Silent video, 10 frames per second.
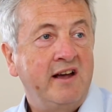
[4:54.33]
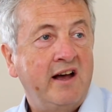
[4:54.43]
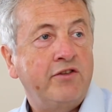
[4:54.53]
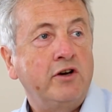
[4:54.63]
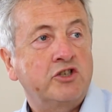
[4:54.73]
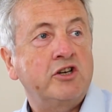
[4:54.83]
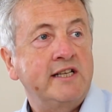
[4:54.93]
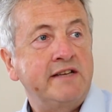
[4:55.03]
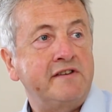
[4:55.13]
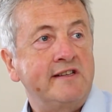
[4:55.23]
I thought I'd try
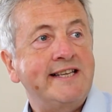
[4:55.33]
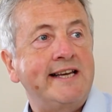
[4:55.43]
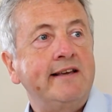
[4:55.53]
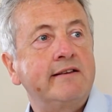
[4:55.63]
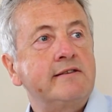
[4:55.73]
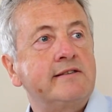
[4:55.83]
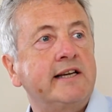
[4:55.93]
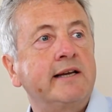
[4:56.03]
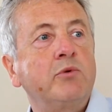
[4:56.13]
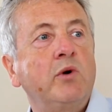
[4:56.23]
a different tack this
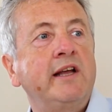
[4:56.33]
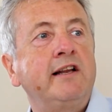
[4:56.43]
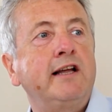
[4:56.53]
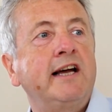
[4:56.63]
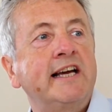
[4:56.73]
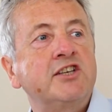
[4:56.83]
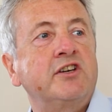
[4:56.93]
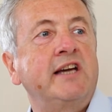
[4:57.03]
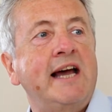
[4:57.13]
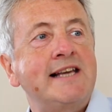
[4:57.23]
time when I
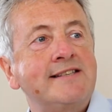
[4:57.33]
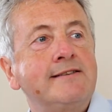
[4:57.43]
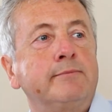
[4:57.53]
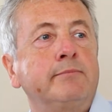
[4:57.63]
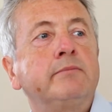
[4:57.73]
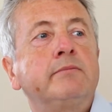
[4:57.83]
actually asked him.